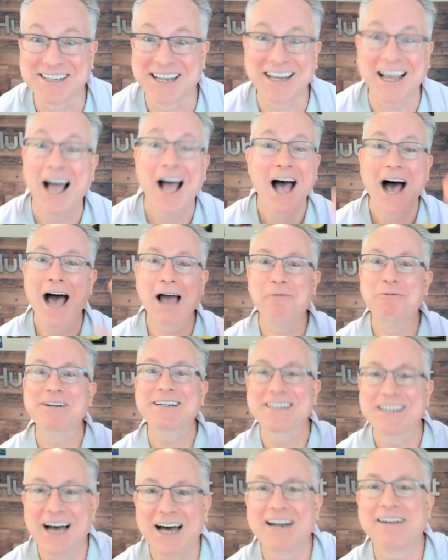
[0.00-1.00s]
Like, I would
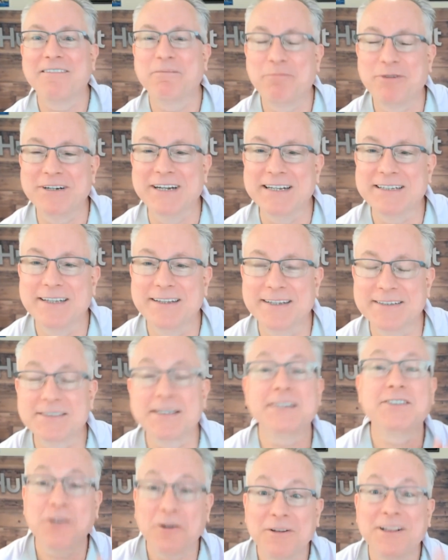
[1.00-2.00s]
not have predicted this. I
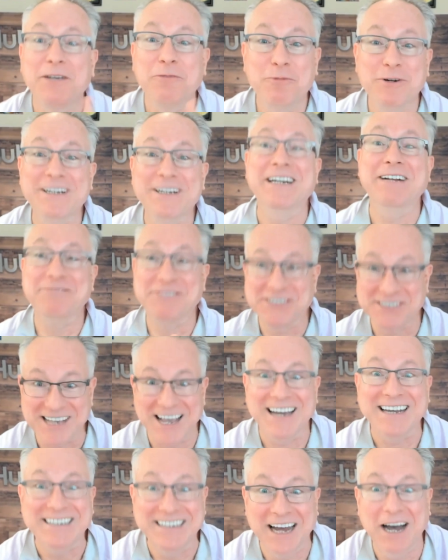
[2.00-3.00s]
certainly wouldn't have
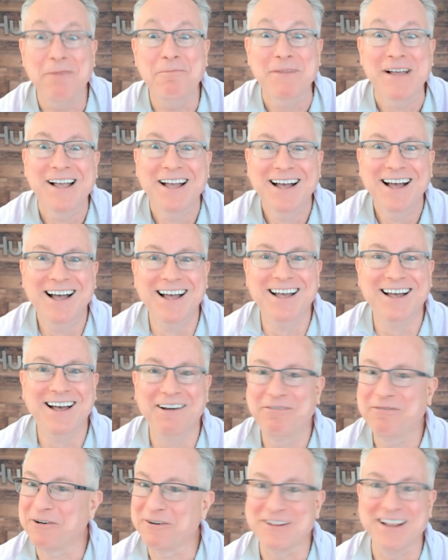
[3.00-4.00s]
signed up
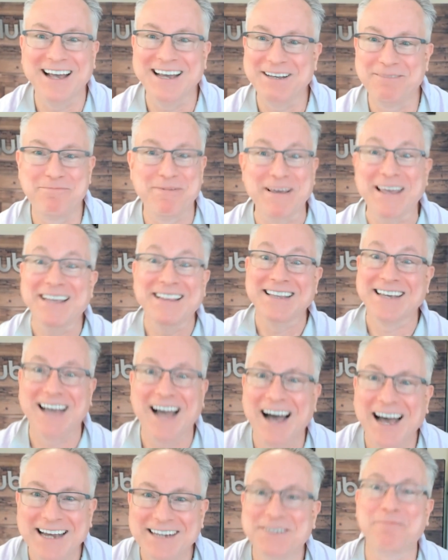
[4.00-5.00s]
for like being the
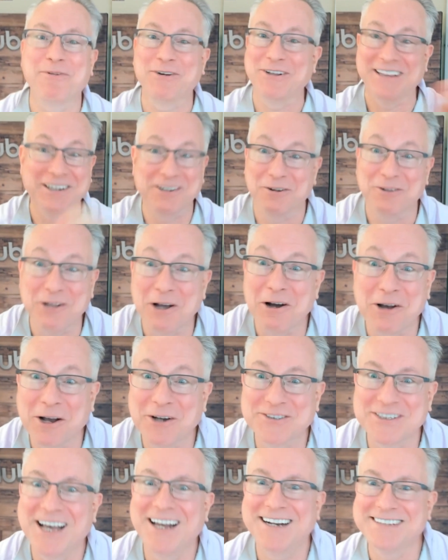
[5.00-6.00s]
guy to put little
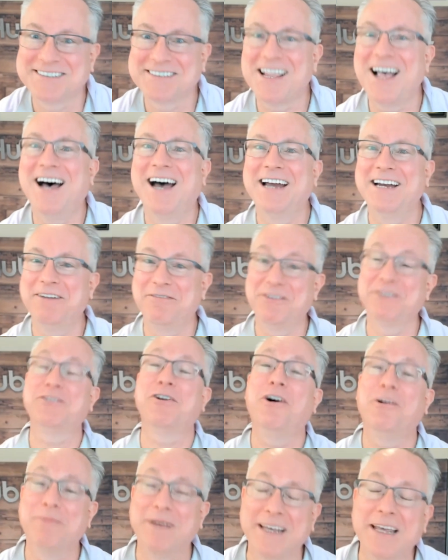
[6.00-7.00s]
logos on a slide if you
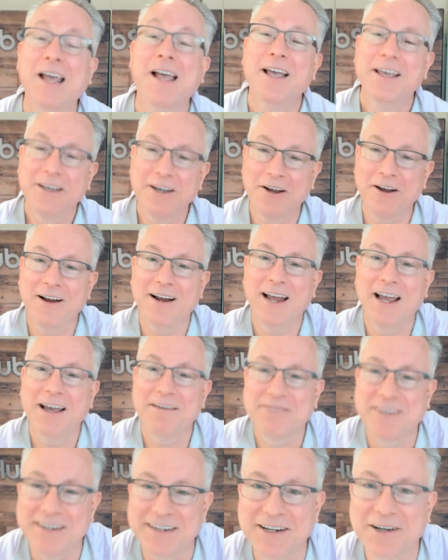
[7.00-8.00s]
told me you're going to have
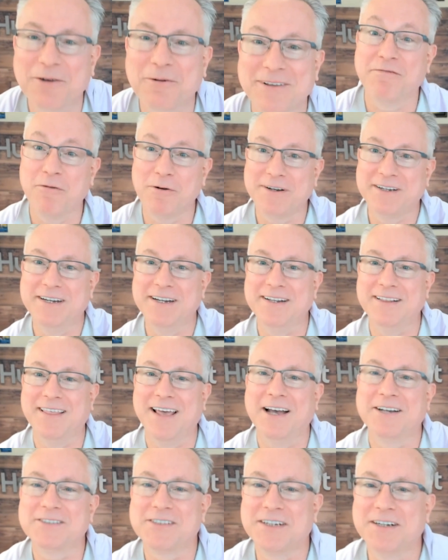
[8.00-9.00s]
to deal with
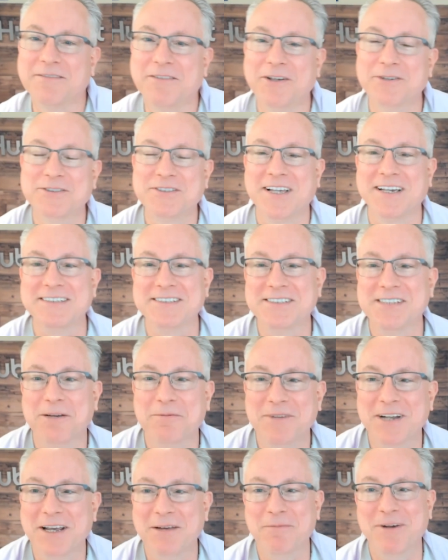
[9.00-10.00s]
14,000 of those things
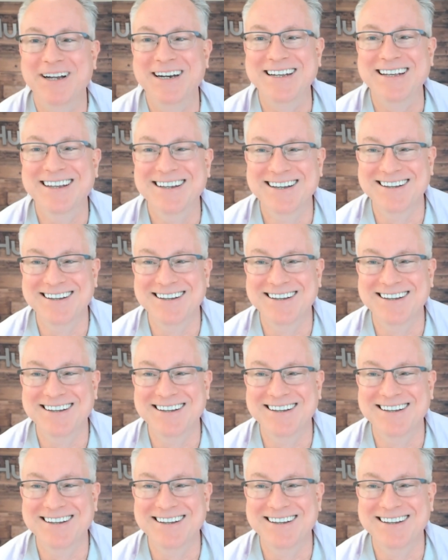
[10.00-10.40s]
someday, buddy.